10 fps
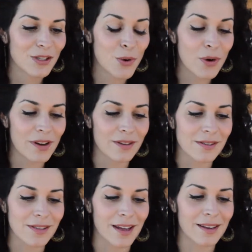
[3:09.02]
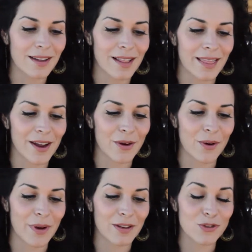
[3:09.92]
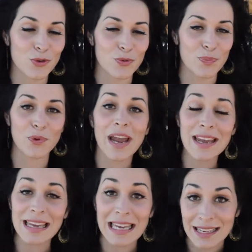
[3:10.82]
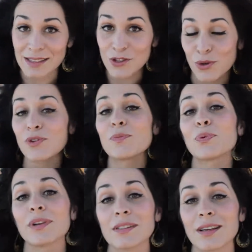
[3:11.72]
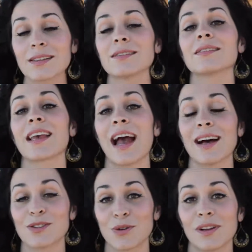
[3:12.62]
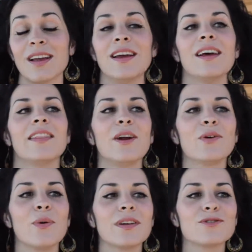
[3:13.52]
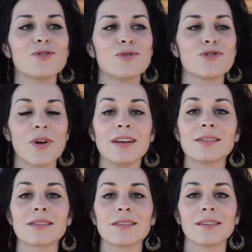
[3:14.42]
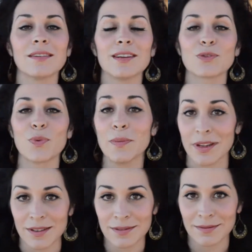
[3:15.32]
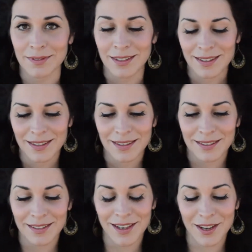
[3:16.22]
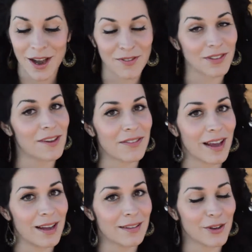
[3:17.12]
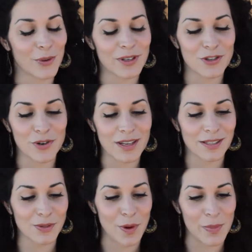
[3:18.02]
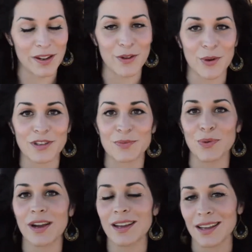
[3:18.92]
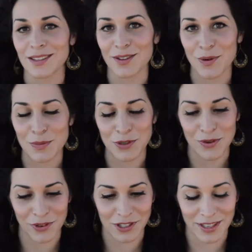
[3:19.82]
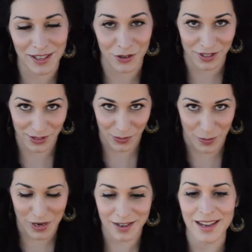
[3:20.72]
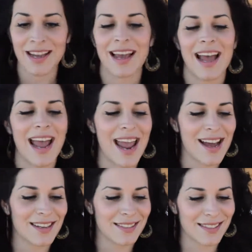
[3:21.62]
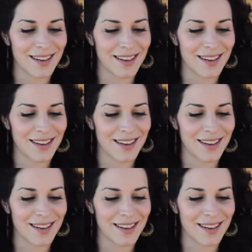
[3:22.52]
courtiers that they are going to break into the princess's castle. They are going to dress as women. You have to love that. They're going to dress as women, and they're going to break into the women's university dressed as women. And